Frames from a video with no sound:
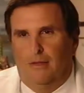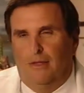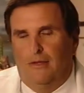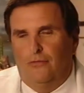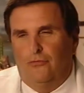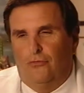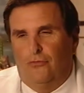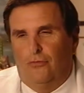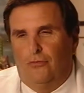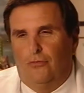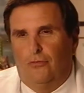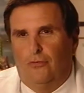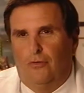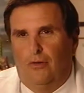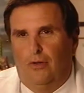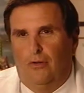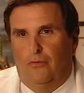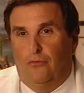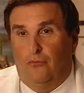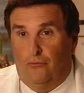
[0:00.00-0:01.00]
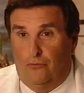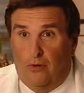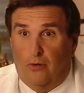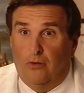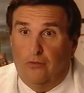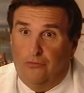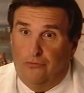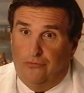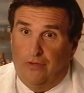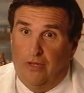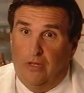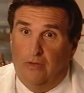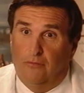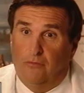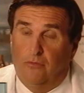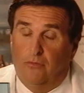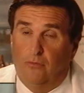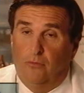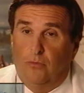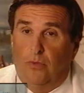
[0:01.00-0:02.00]
The laser is very safe.
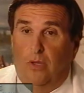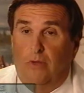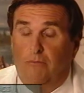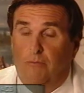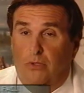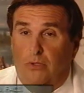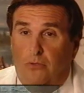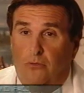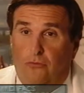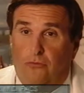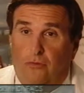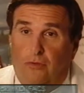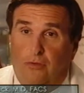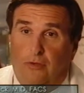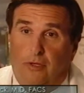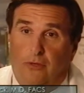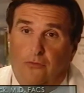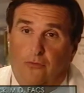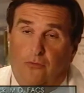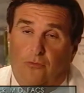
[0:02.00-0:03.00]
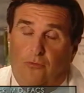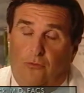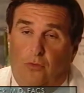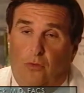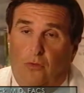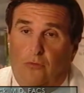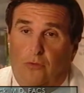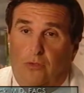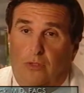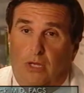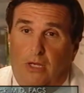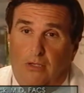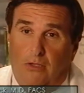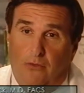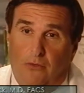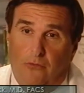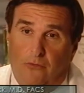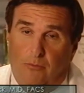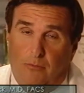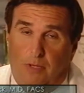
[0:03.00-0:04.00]
I've been using laser for over 10
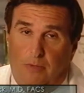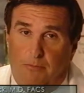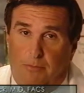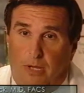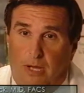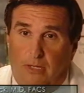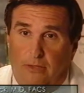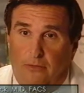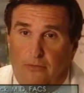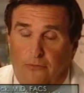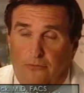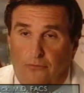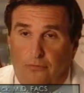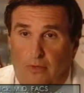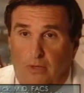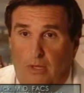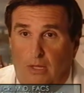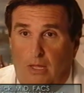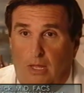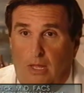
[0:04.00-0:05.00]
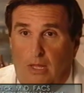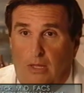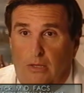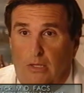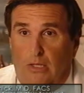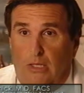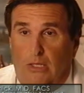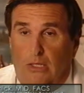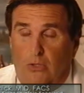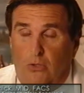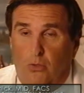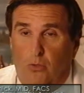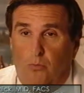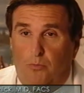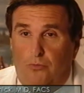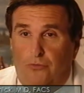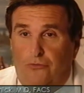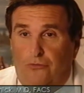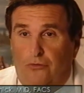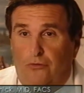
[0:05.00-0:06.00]
years in my practice. The new
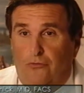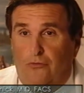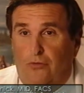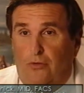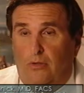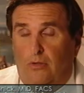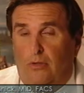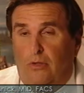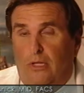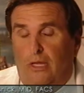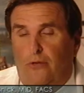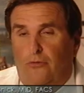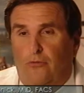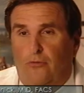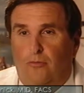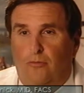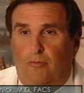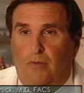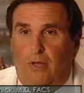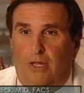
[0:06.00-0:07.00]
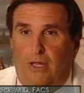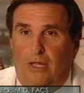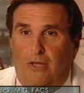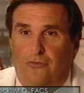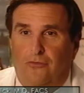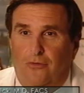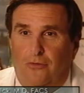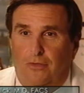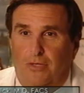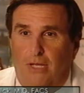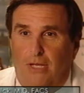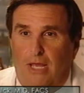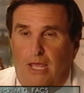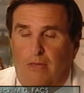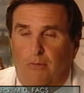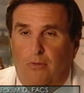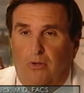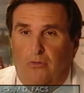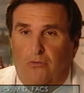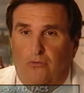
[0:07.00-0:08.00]
precision laser by
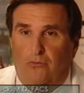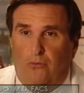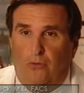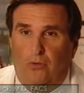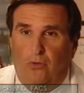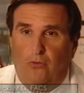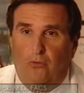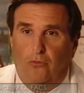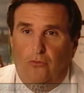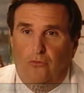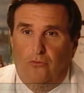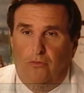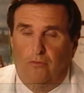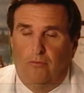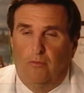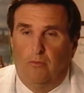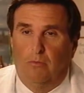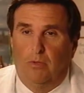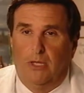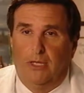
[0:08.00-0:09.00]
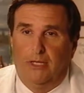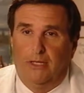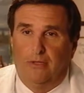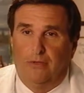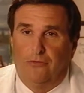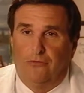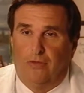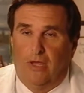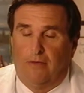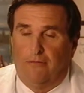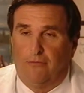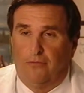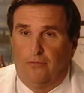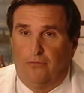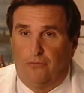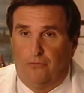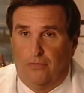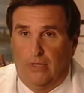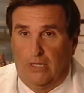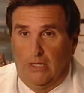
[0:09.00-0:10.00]
AngioDynamics for the use of ablating the
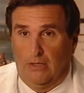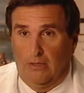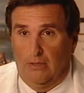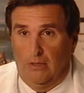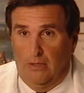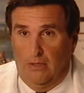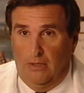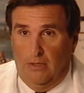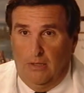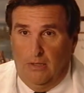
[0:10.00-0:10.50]
saphenous vein,